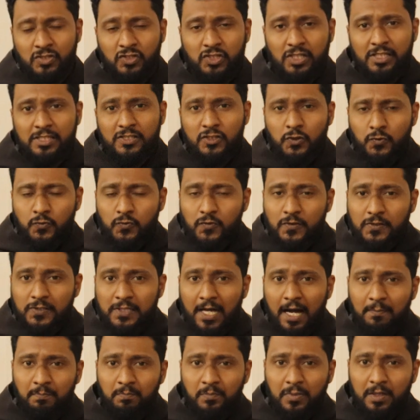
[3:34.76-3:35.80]
Jesus was
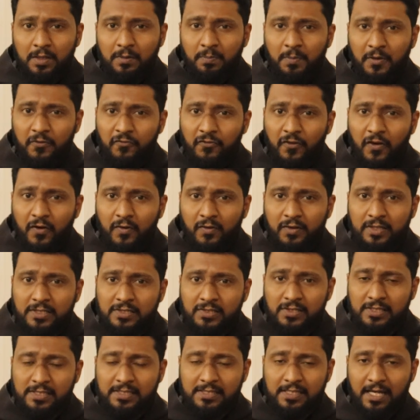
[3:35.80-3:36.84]
humble before
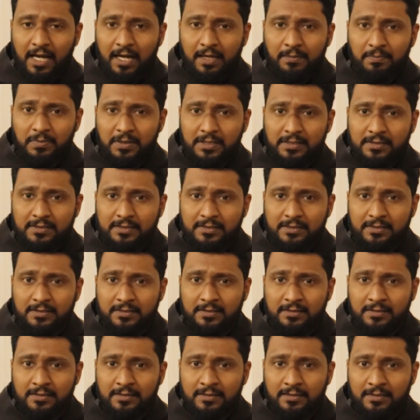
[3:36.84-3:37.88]
his disciples,
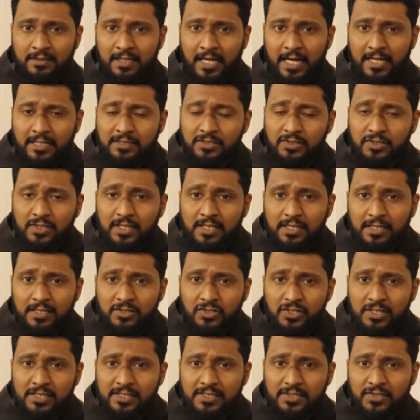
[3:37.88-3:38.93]
and still
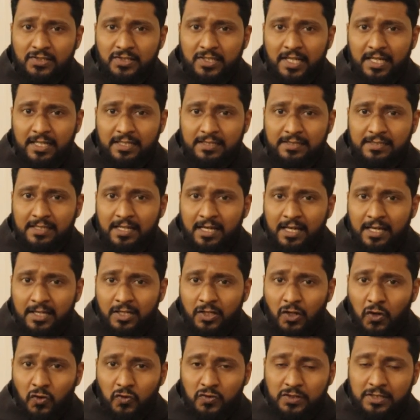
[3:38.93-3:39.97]
Jesus tells,
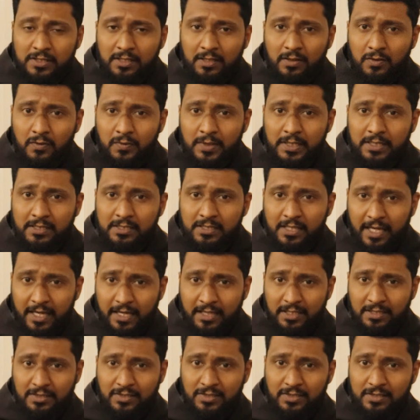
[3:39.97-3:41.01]
no servant
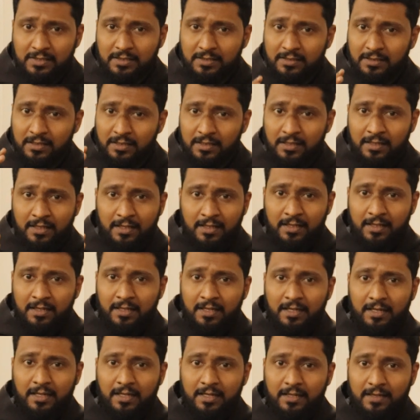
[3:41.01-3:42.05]
is
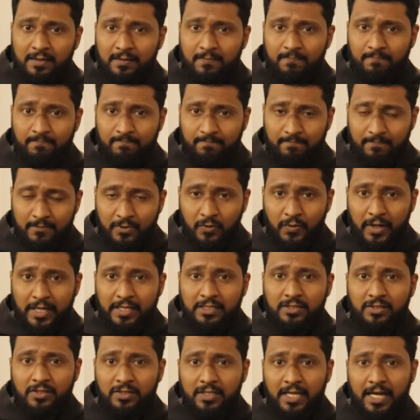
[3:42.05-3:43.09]

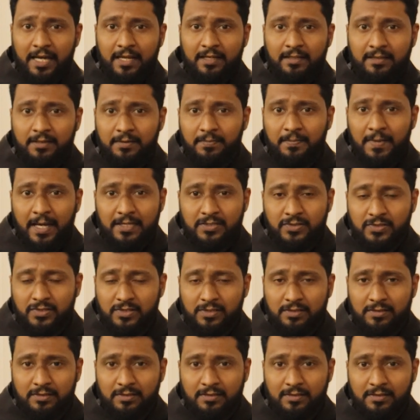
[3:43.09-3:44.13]
greater than the
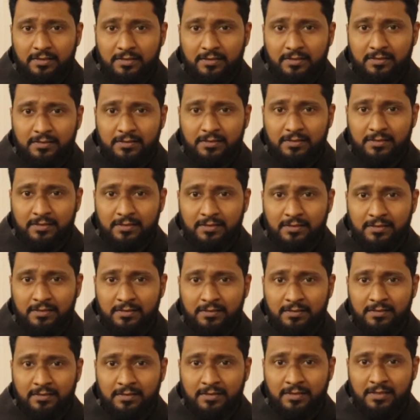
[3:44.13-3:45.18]
master.
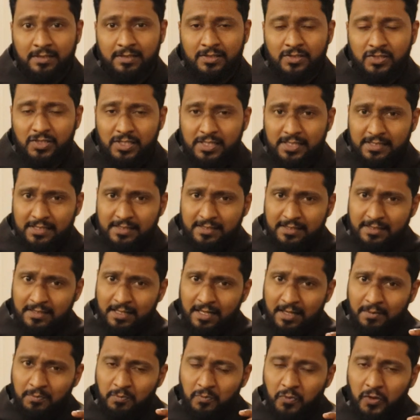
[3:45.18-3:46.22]
Jesus
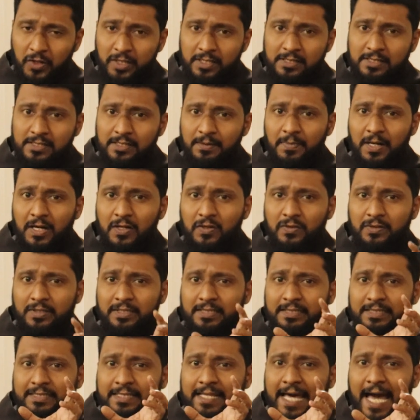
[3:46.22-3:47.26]
brings
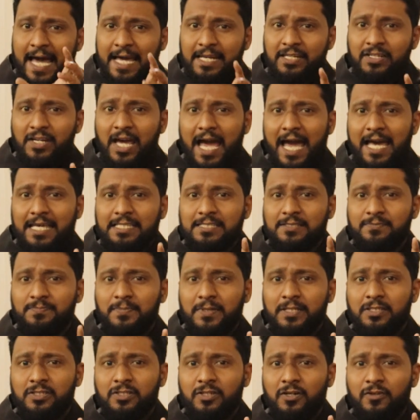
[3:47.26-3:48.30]
about that
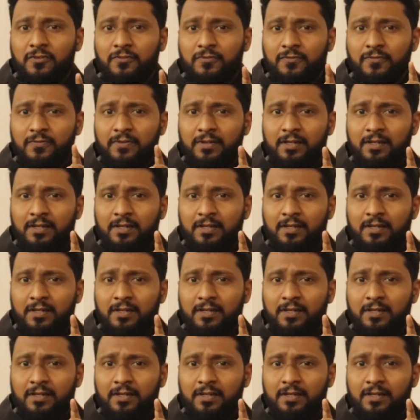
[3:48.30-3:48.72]
aspect of